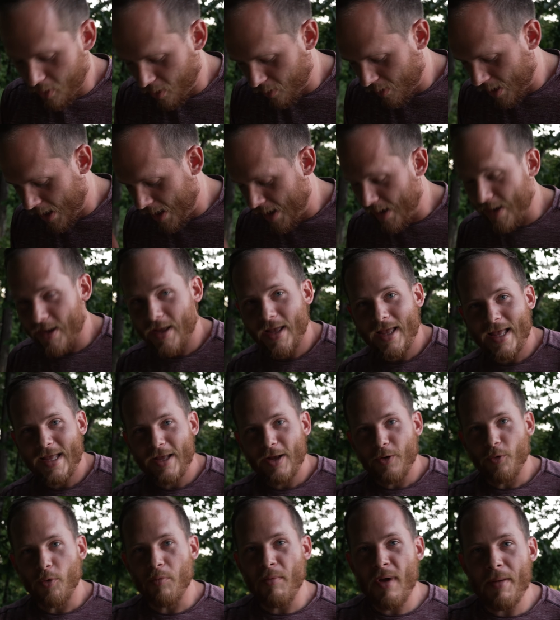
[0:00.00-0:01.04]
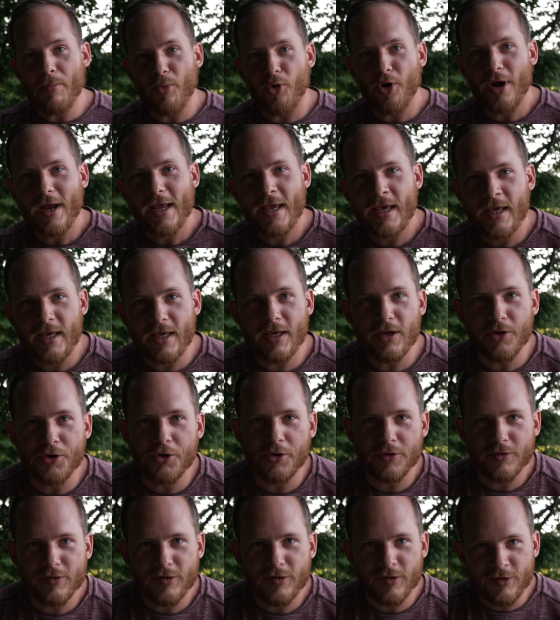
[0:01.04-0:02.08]
Okay, remember
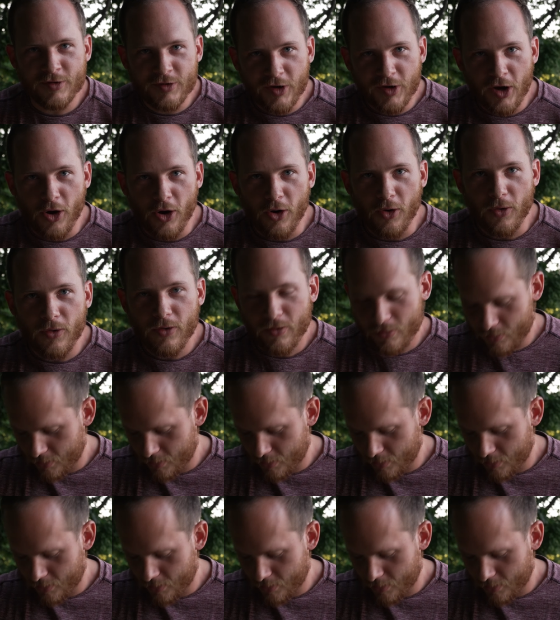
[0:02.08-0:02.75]
heel to toe.